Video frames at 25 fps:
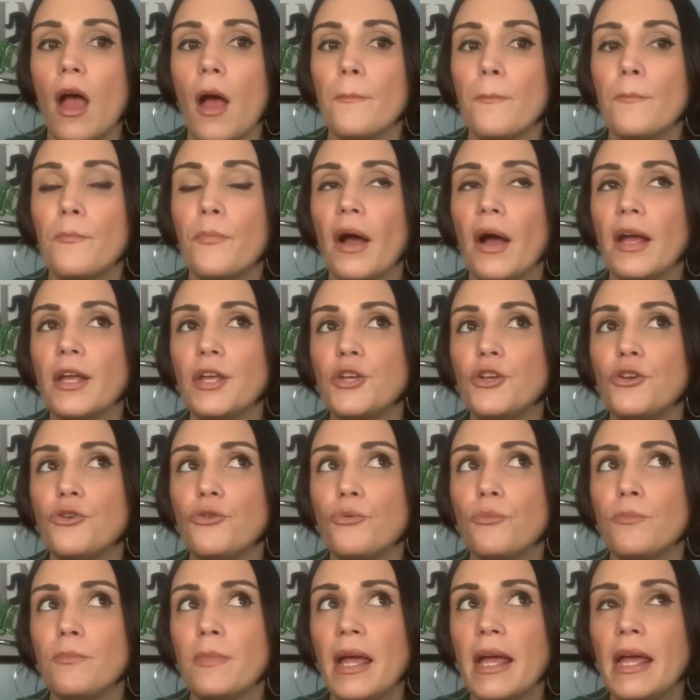but you
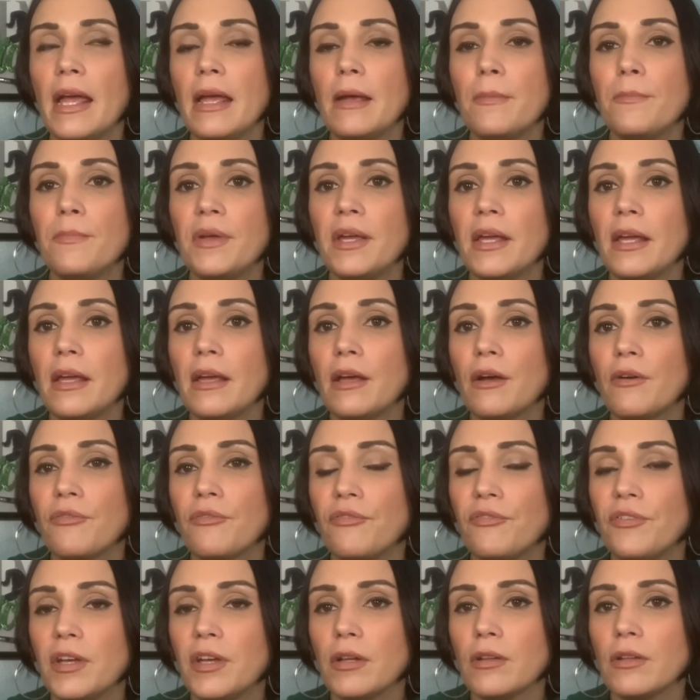may be
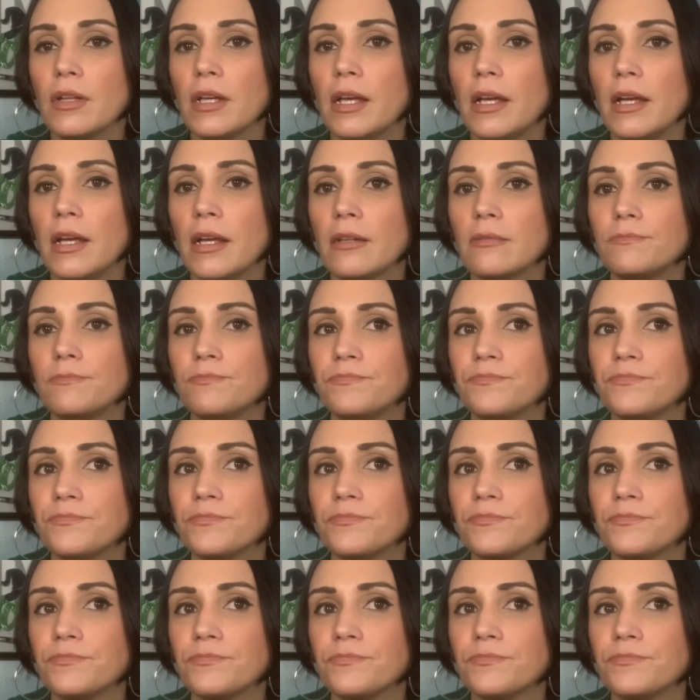feeling